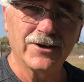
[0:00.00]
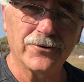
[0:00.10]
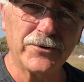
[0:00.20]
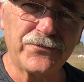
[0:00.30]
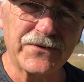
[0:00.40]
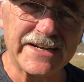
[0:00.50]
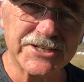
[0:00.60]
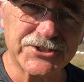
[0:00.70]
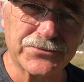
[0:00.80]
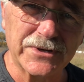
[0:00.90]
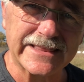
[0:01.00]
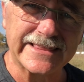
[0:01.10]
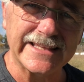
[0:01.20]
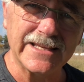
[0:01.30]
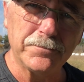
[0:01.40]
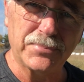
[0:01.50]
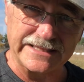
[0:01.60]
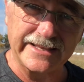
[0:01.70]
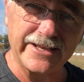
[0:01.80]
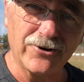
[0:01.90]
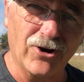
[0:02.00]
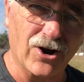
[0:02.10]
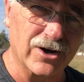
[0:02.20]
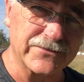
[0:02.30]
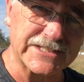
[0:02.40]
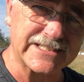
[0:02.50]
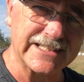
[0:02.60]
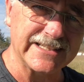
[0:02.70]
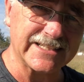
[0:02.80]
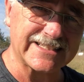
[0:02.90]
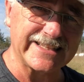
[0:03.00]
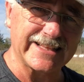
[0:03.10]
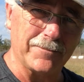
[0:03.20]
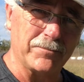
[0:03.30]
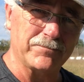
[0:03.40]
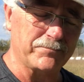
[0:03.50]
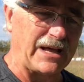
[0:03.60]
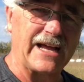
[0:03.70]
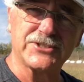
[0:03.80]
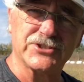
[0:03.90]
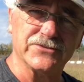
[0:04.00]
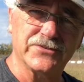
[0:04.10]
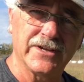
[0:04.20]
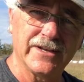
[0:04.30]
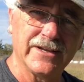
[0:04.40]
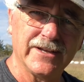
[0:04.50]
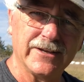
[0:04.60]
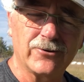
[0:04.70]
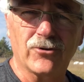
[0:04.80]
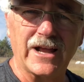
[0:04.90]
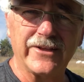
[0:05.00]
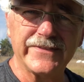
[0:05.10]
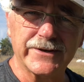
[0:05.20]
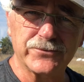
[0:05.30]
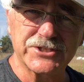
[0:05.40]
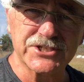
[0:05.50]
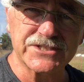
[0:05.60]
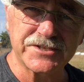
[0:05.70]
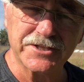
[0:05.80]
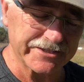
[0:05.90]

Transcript: We finished with the potato harvest in this little patch of ground that we just tilled